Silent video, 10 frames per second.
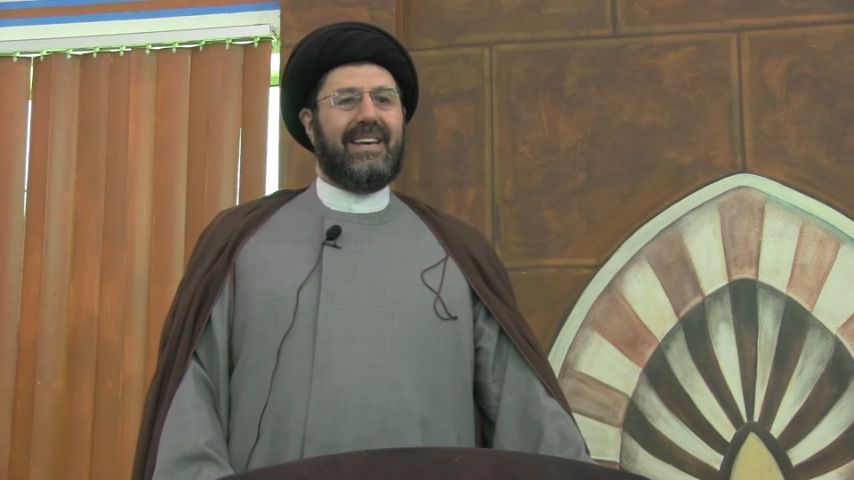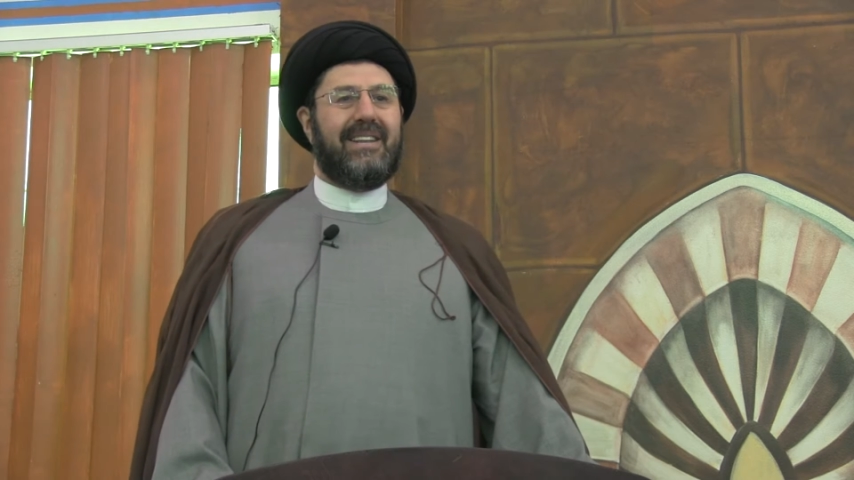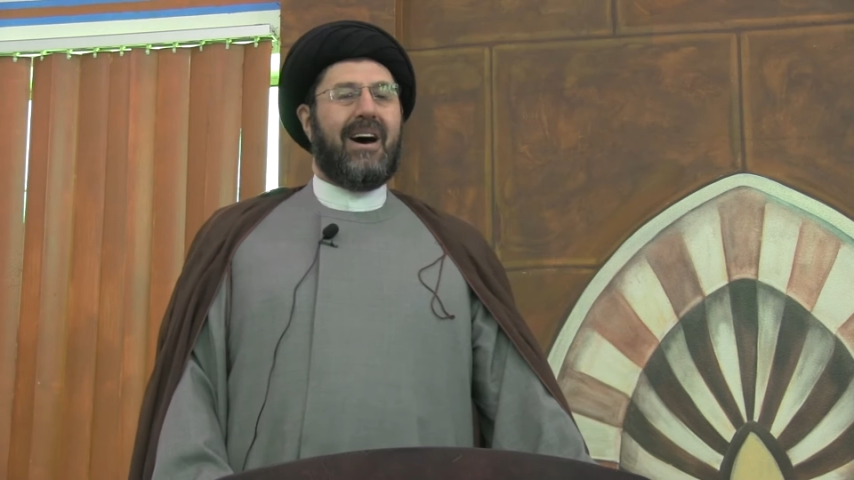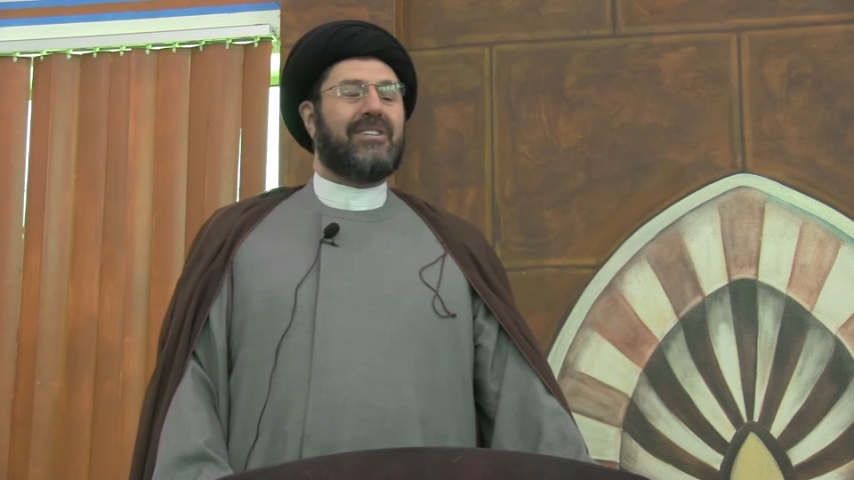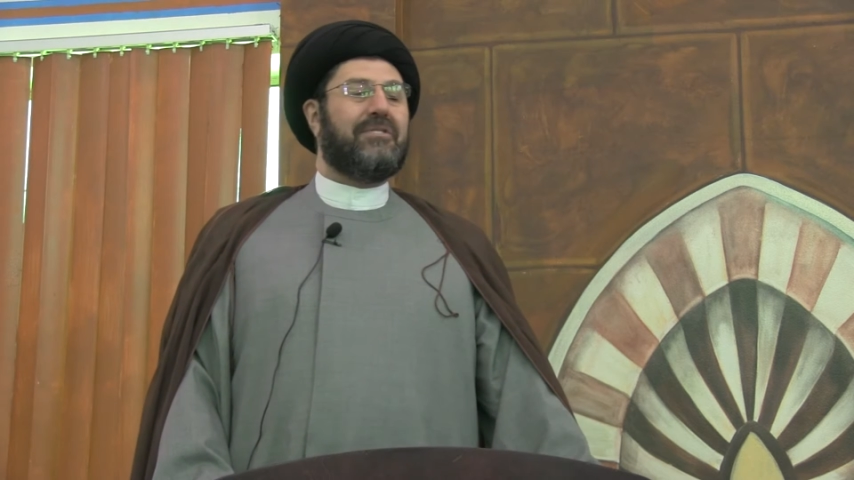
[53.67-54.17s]

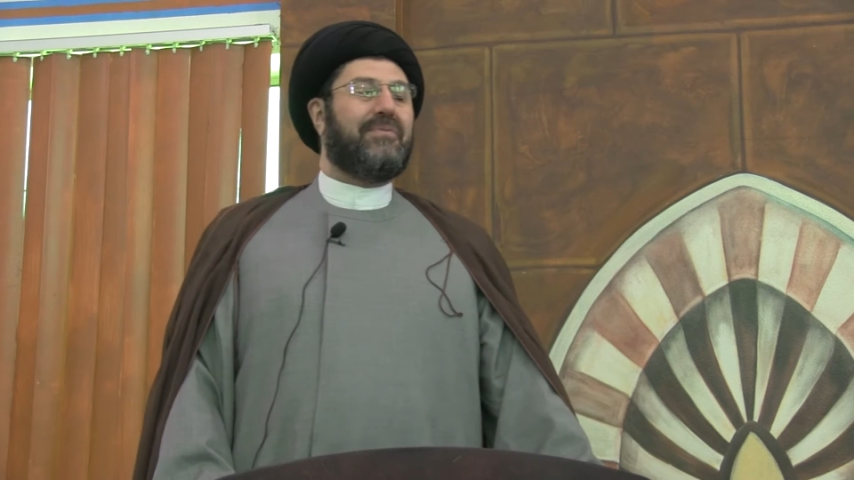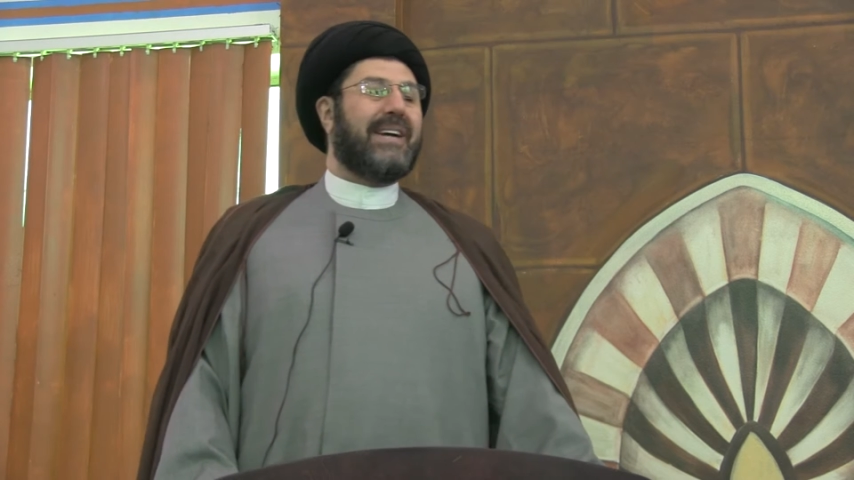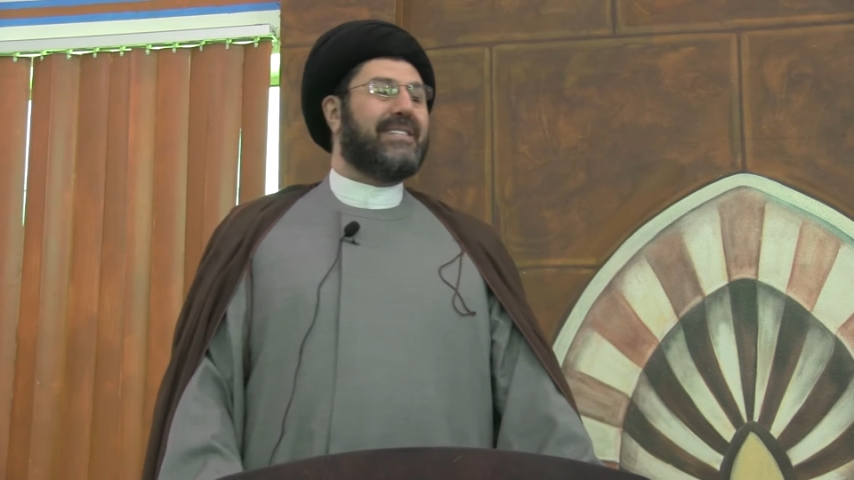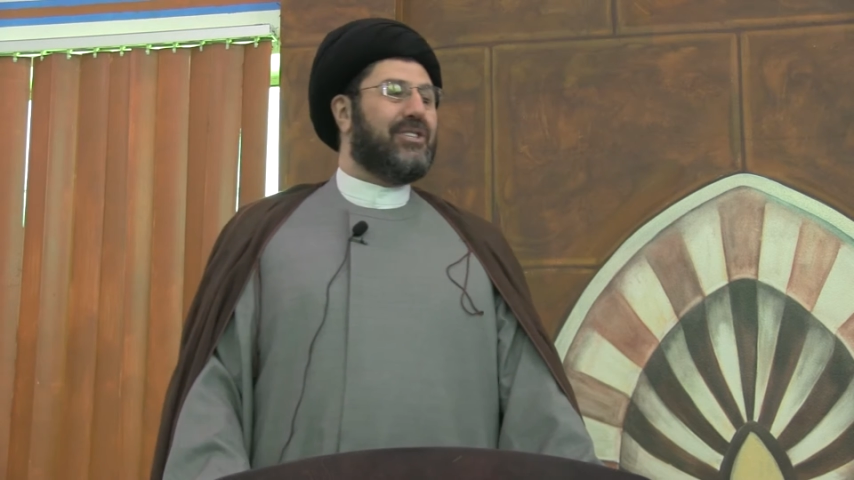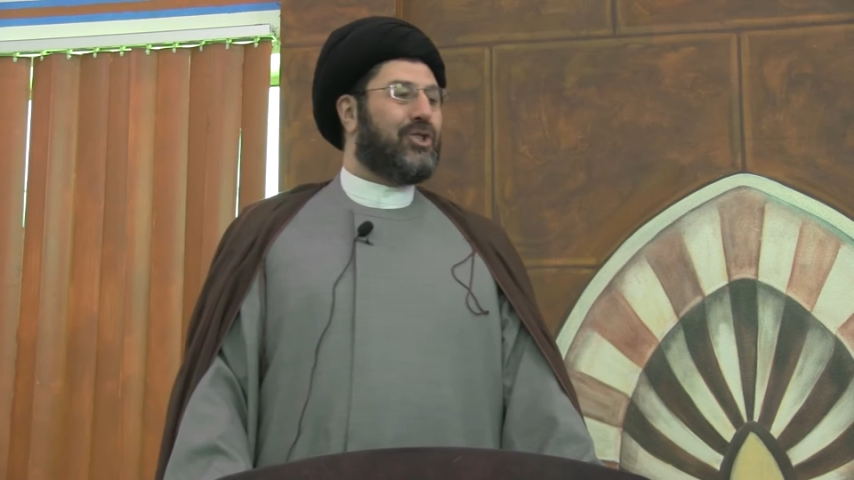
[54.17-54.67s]
in
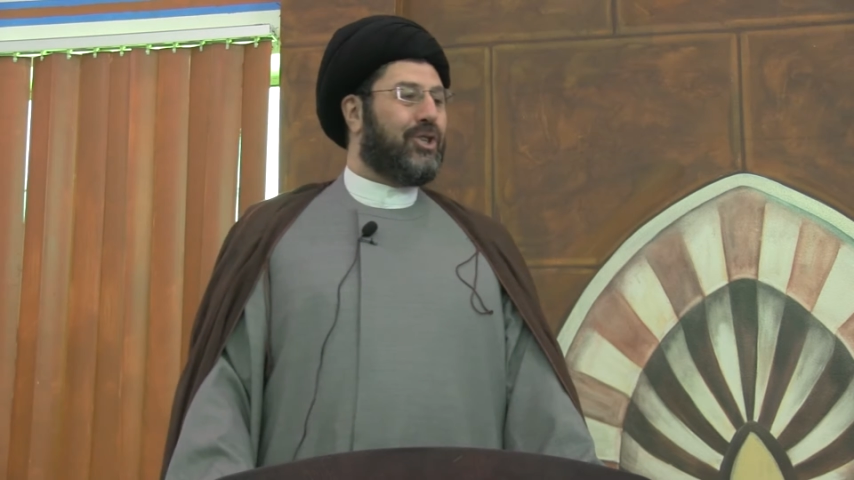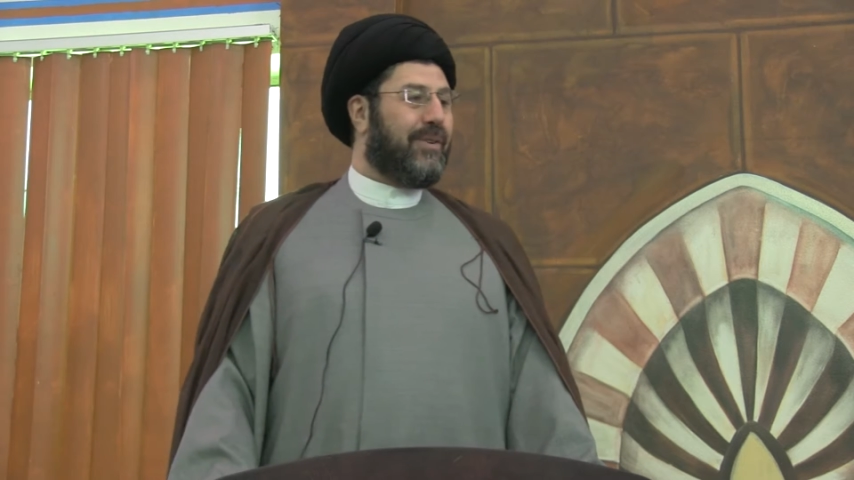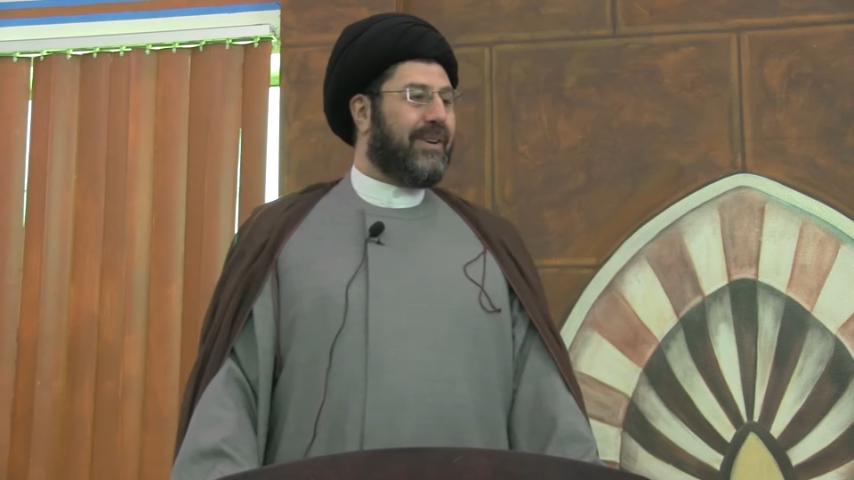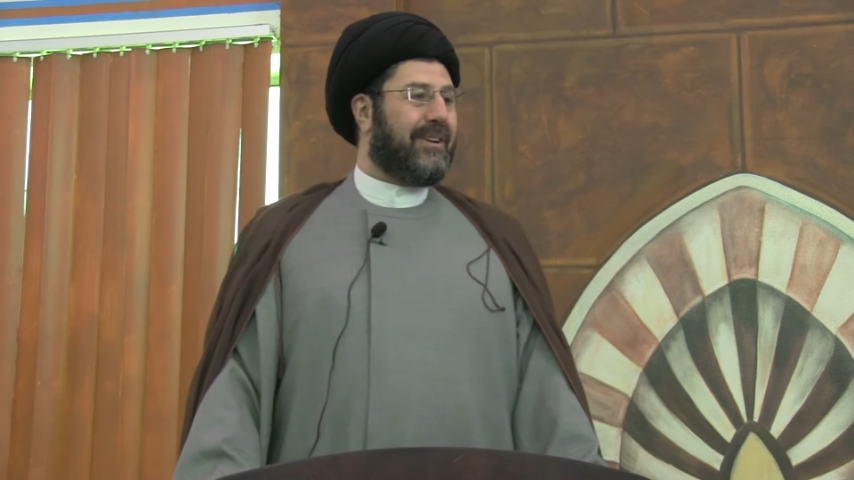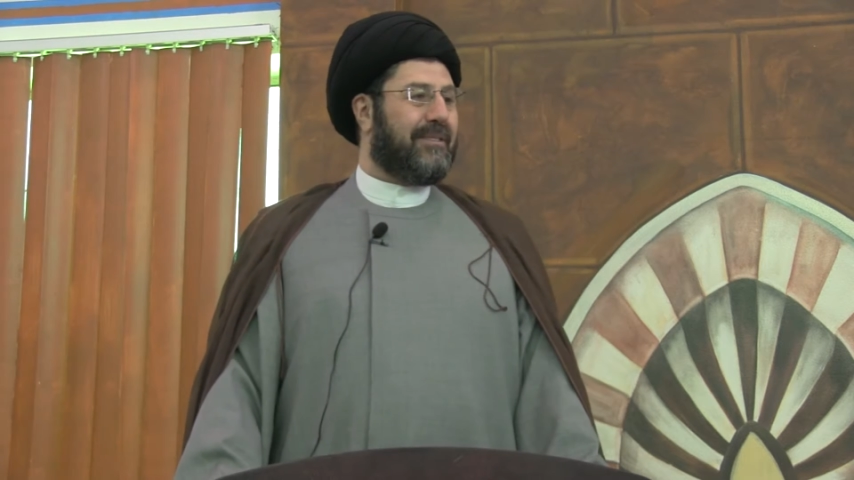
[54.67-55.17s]
artifacts in
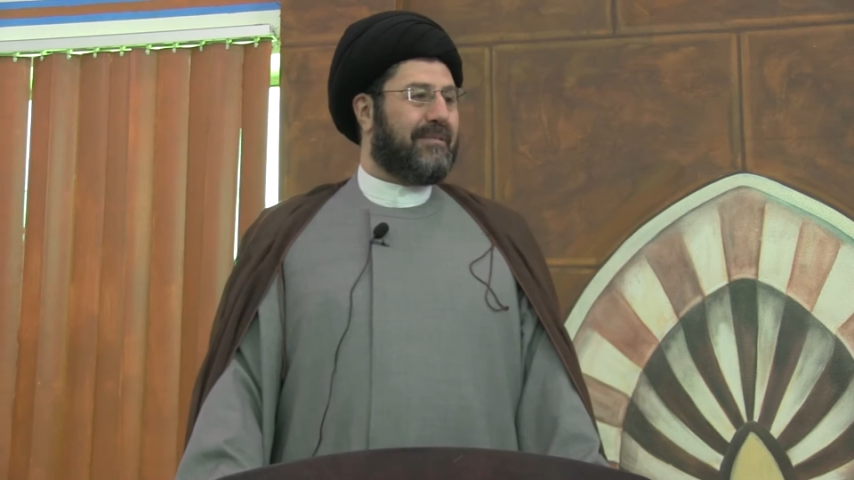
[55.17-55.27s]
Syria.